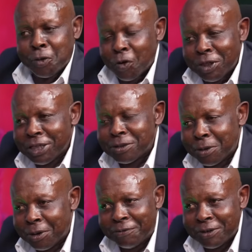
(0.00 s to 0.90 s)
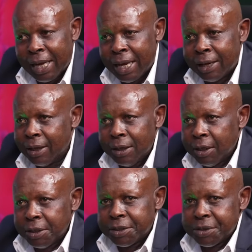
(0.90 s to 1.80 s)
You don't need to, uh,
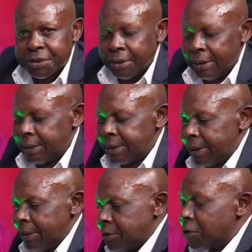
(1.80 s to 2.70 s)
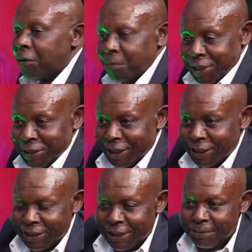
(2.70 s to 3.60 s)
to, to, to, to
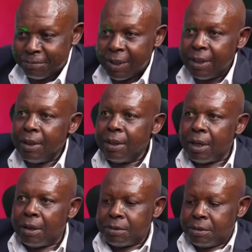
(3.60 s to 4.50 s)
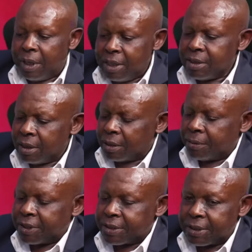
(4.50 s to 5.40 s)
compensate them. Now, to answer the
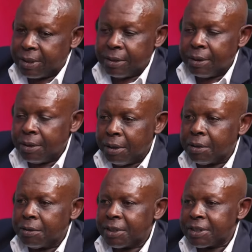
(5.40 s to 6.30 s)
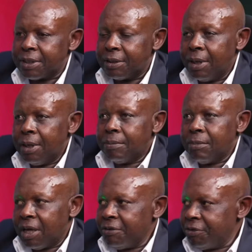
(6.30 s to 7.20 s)
question, your question,
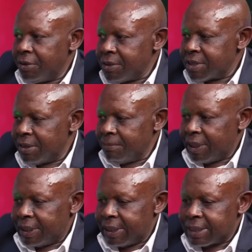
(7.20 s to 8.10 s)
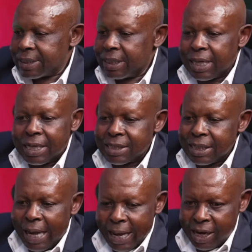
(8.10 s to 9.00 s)
my view is simply this it
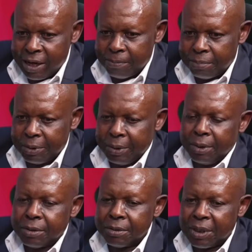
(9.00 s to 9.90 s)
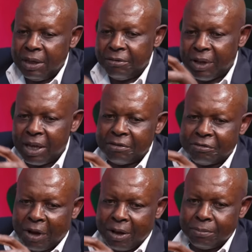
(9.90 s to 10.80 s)
doesn't help to give a
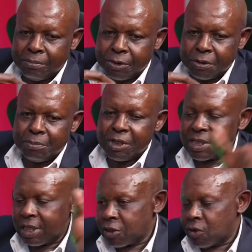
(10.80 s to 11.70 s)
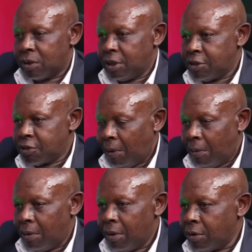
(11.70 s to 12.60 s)
farm to Mr. So
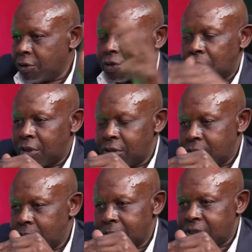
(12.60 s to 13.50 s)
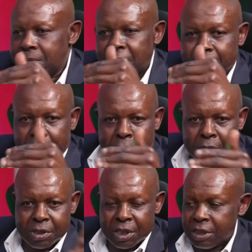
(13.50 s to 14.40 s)
so or so and so simply
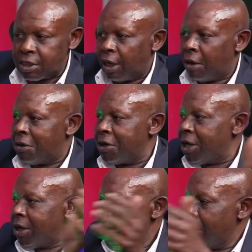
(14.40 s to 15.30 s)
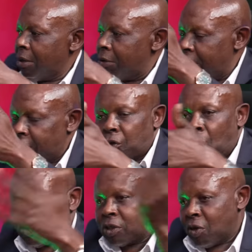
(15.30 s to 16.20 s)
because he is a lawyer or a
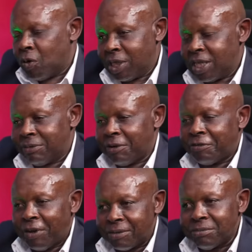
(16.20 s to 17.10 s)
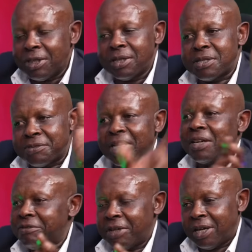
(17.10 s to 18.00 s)
doctor or whatever. Farming is
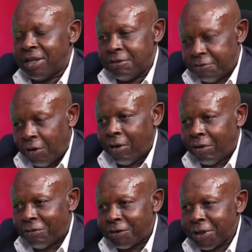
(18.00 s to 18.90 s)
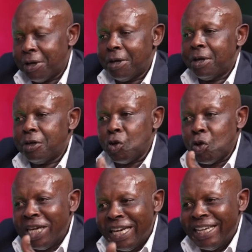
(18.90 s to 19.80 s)
very, very involved. You
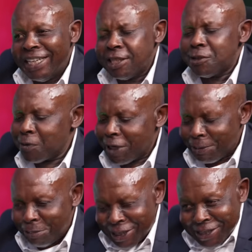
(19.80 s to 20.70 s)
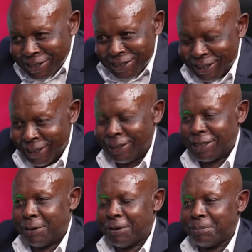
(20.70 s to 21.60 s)
need to
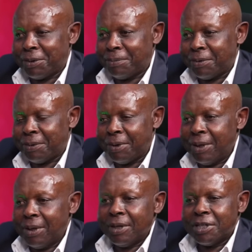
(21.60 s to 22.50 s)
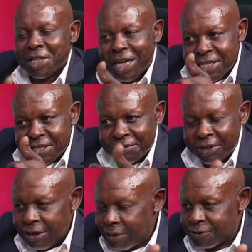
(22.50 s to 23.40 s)
capacitate our people. Yeah.
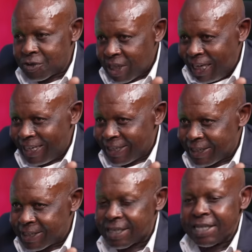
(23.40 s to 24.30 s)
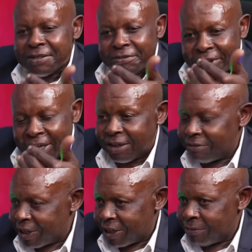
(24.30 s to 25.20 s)
Transfer of skills is very,
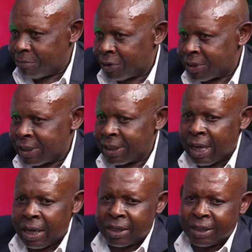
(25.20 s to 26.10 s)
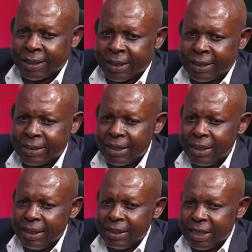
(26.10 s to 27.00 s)
very important. And I regret
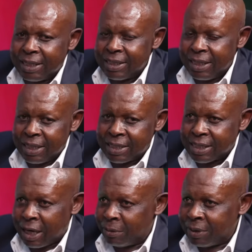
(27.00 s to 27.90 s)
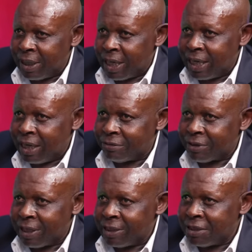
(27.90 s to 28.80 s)
30 years down the line
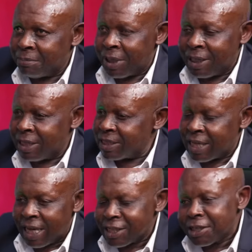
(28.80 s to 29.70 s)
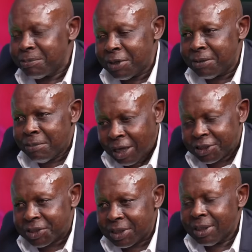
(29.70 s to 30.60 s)
after independence, there hasn't been
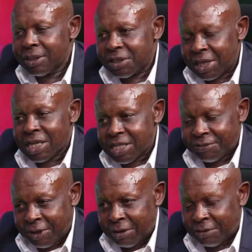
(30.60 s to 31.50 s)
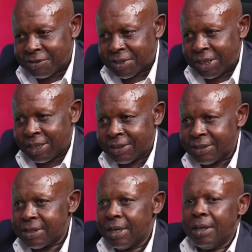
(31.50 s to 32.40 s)
much transfer of
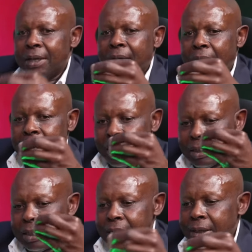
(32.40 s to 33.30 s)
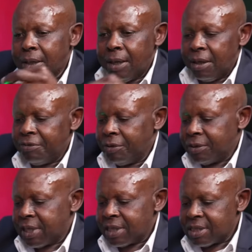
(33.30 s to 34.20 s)
skills. And I think if you
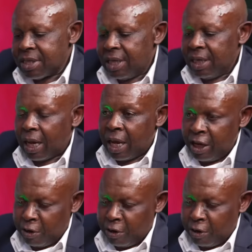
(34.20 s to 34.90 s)
just take a